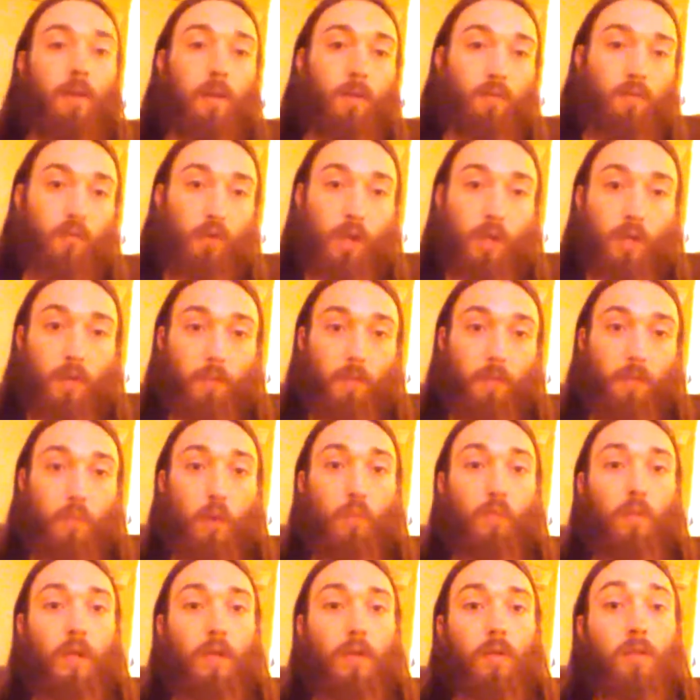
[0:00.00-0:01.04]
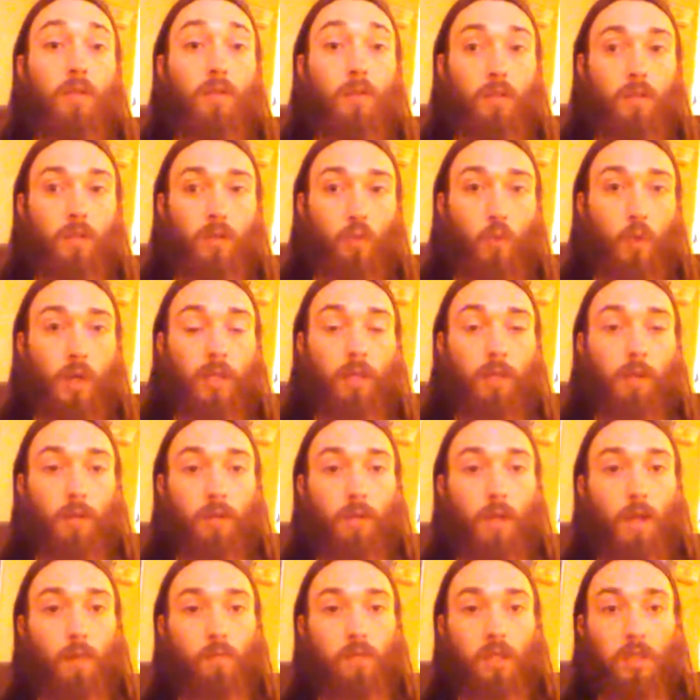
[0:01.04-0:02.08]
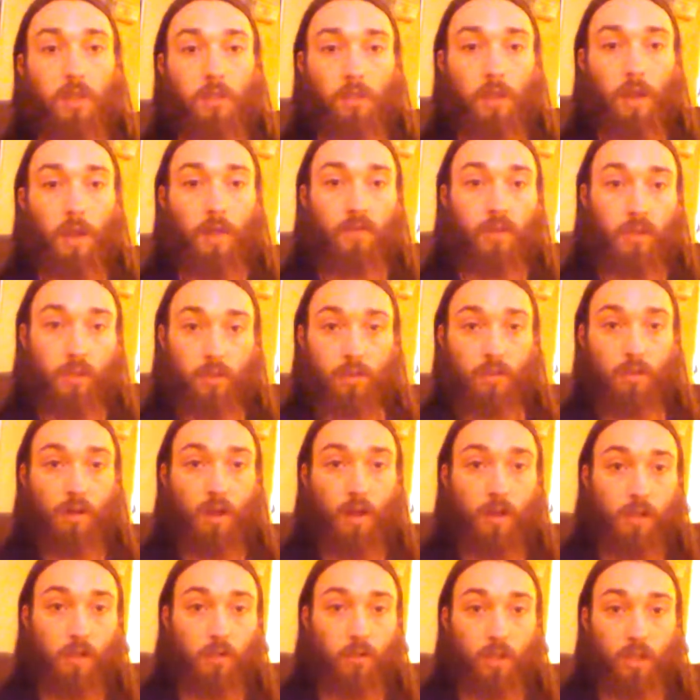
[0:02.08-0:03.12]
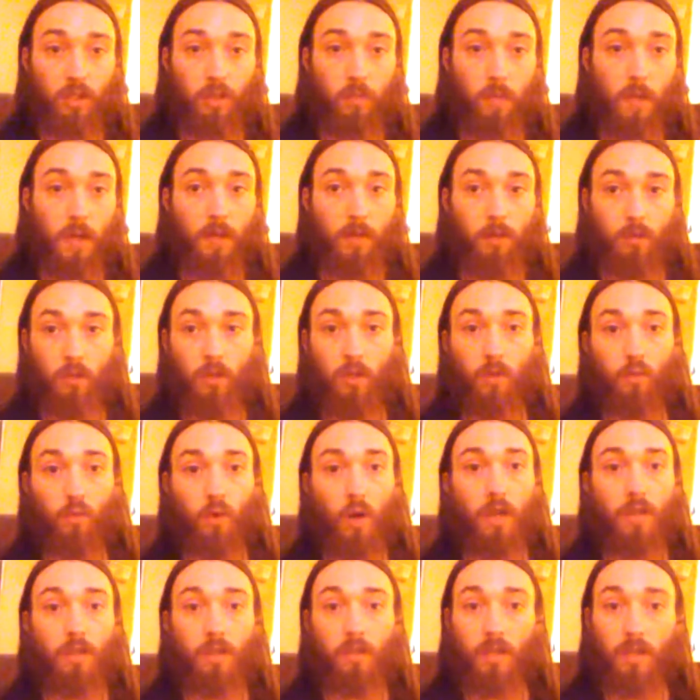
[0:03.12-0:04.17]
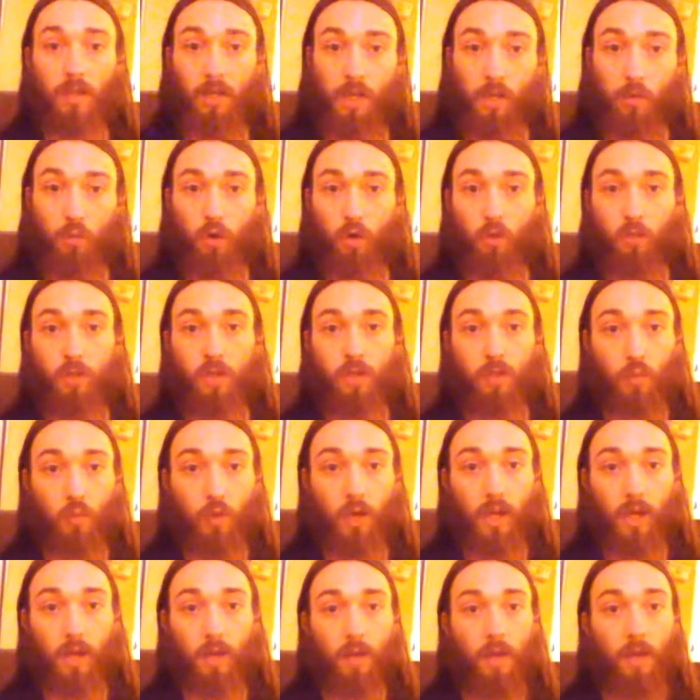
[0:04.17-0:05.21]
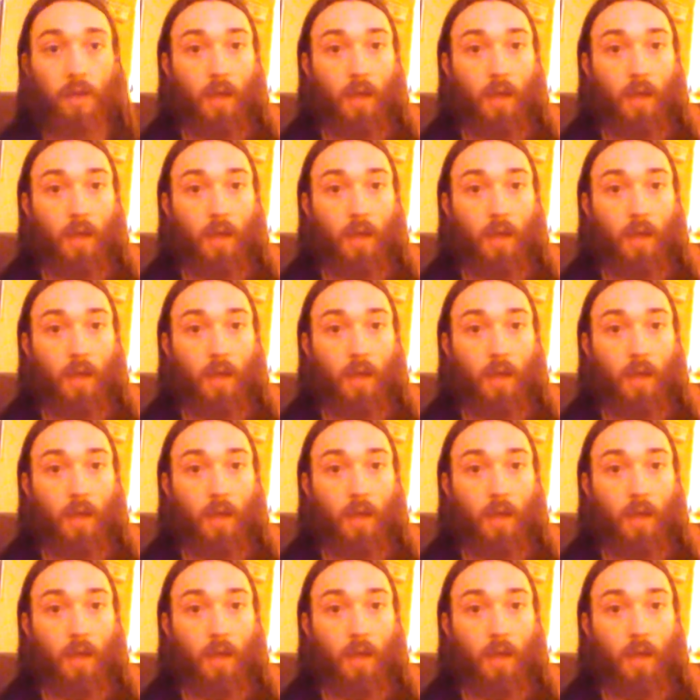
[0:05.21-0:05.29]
freedom of movement to swing their clubs and stuff. Since they're not using spears to thrust, they need room to swing.